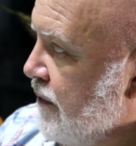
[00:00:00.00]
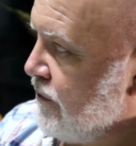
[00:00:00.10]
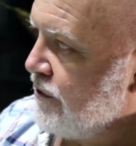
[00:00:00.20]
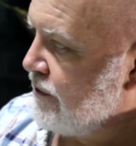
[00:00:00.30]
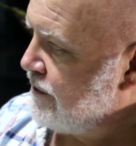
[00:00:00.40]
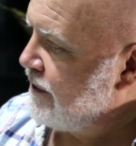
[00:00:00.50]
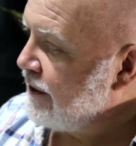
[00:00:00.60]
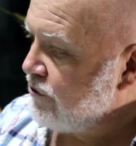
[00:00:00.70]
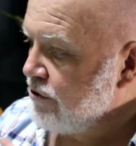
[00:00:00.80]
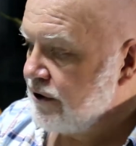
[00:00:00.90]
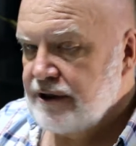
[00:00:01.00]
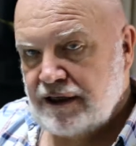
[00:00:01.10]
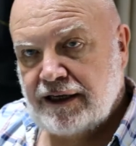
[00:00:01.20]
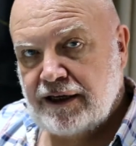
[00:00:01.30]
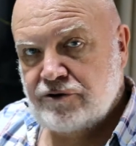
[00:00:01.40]
just
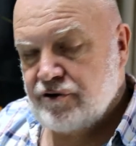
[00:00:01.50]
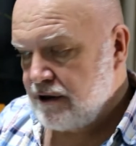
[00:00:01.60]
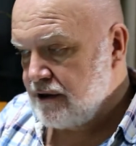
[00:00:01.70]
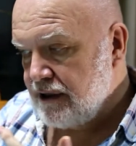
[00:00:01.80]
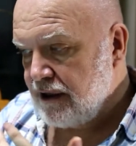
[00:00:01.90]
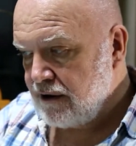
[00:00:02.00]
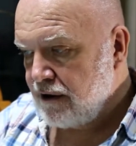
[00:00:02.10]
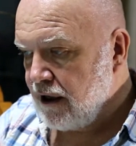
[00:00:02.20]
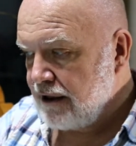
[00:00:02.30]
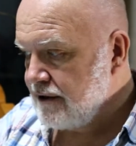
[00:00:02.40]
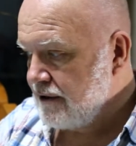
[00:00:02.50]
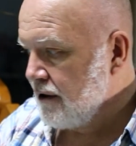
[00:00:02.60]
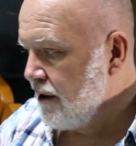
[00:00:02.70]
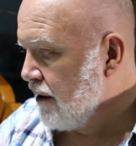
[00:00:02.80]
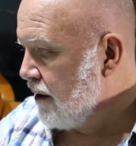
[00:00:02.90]
intrinsically interesting and nice.
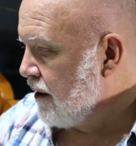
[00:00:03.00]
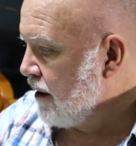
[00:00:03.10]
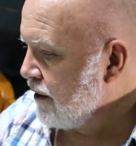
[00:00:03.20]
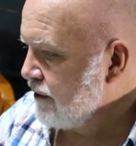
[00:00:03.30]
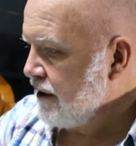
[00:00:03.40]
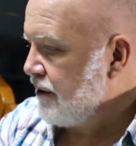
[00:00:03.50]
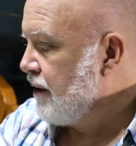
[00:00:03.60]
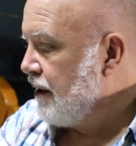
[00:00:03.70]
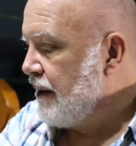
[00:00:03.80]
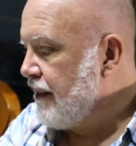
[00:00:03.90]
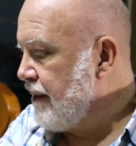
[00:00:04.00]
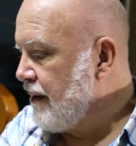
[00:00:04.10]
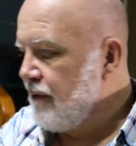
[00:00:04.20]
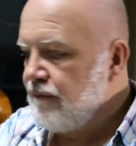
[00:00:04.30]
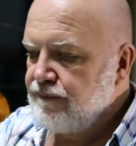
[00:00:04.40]
And so,
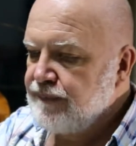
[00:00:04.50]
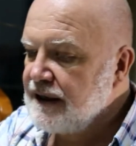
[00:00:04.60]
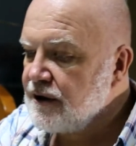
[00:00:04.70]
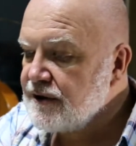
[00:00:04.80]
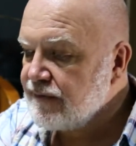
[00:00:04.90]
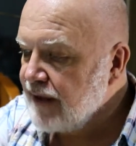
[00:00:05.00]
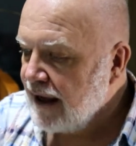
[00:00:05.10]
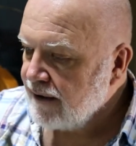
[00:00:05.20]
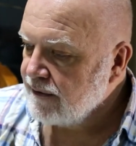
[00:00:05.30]
because of that,